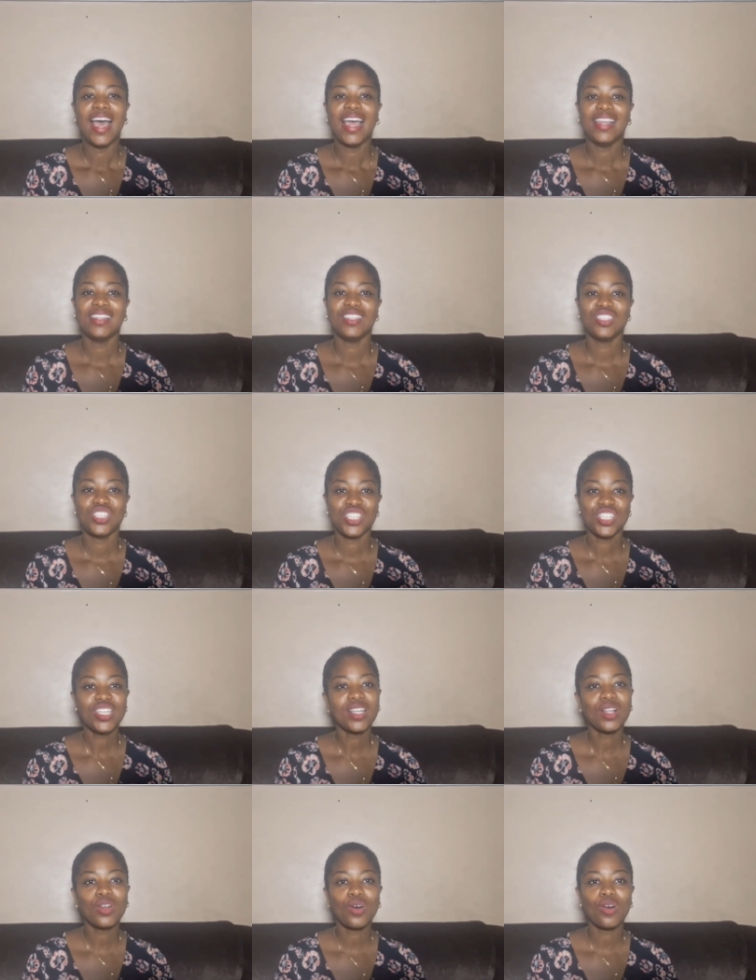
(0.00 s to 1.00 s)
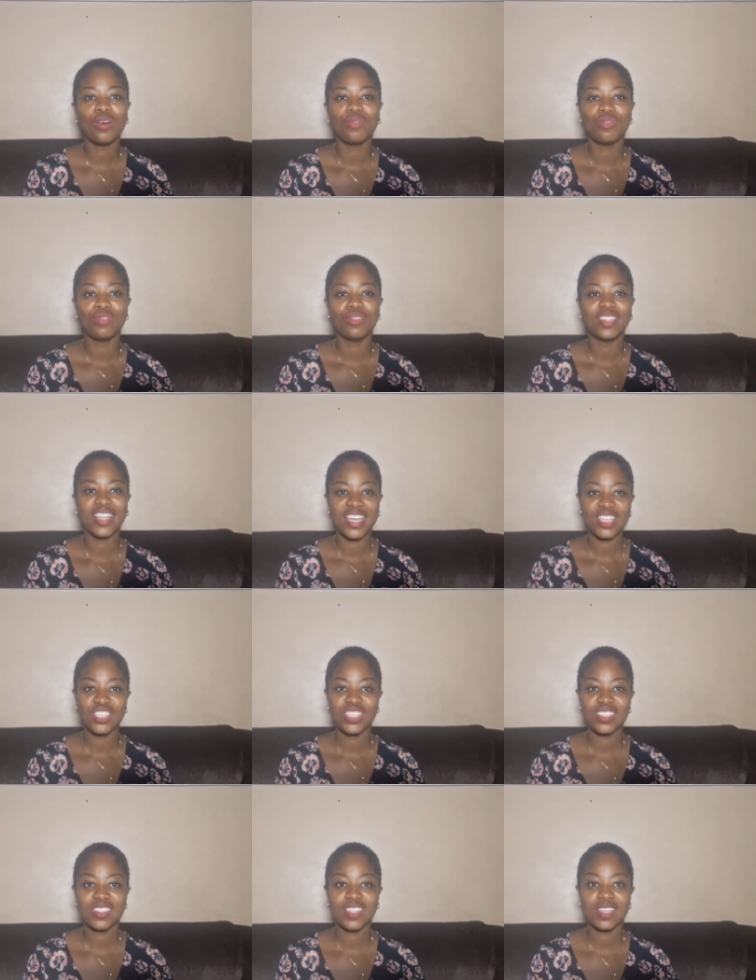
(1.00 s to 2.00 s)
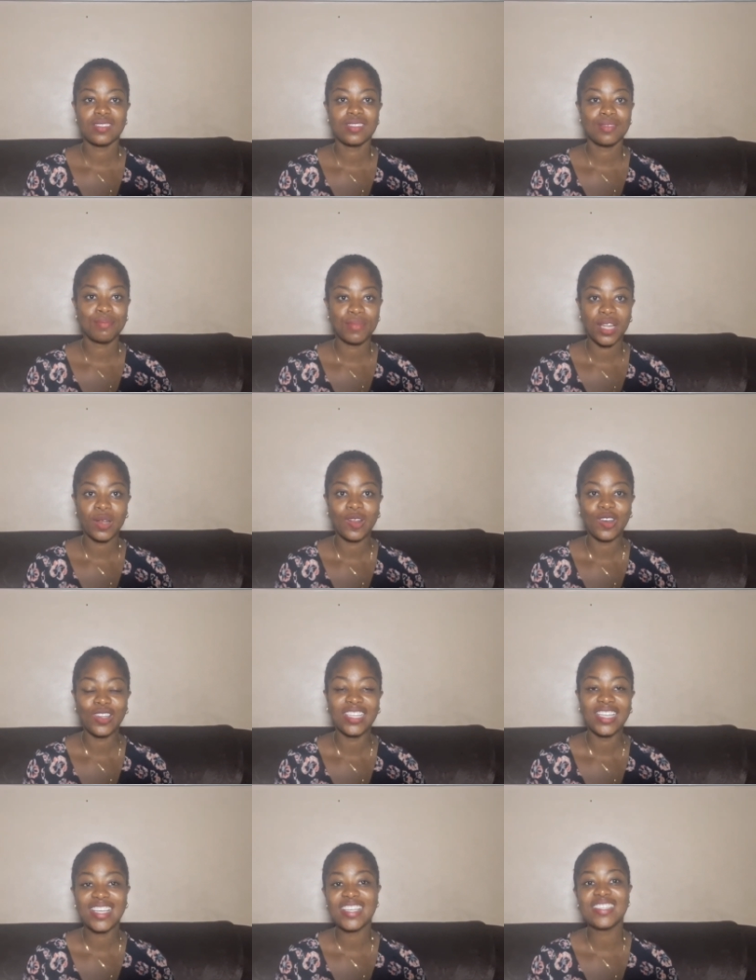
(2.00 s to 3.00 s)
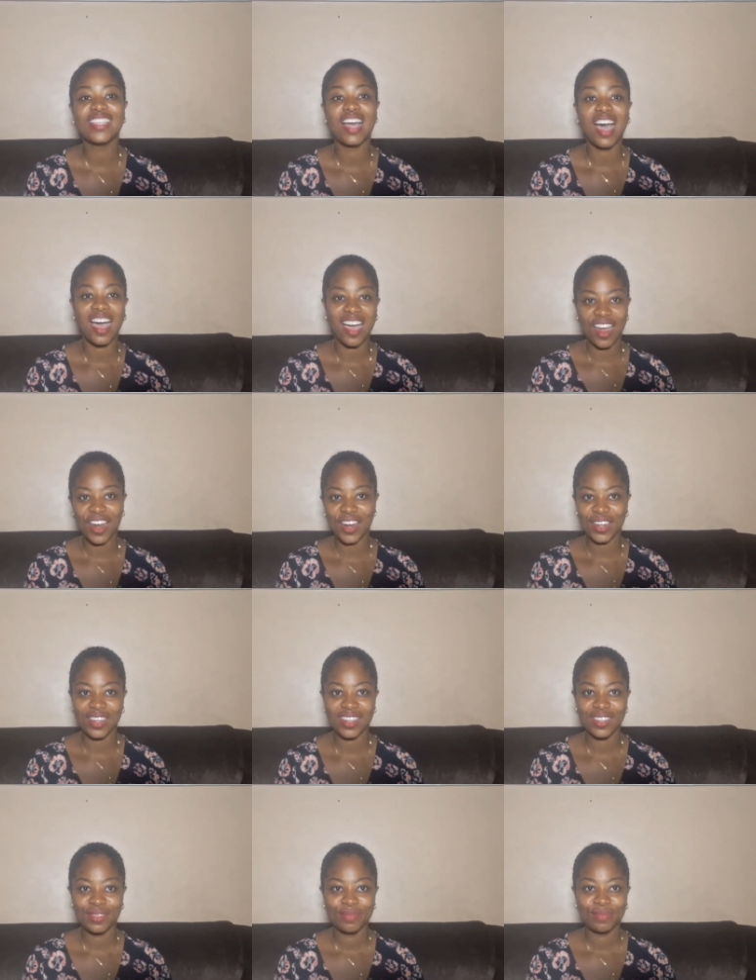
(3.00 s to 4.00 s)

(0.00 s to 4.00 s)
and the shell of Niger State melon is hard.